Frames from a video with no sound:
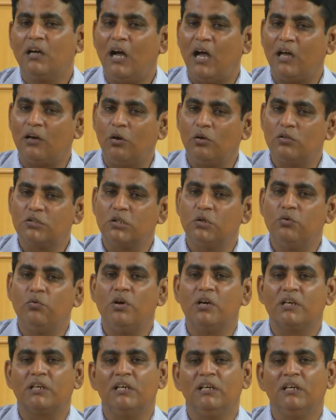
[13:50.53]
are also
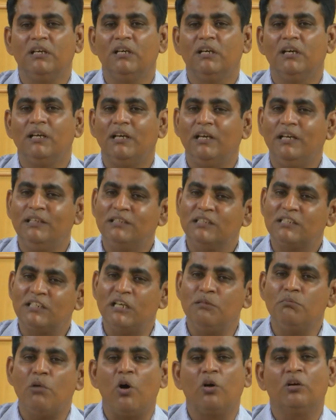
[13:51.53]
working in the
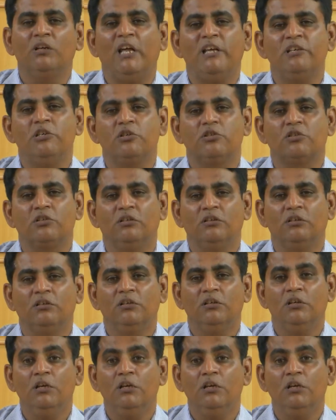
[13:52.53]
same organization,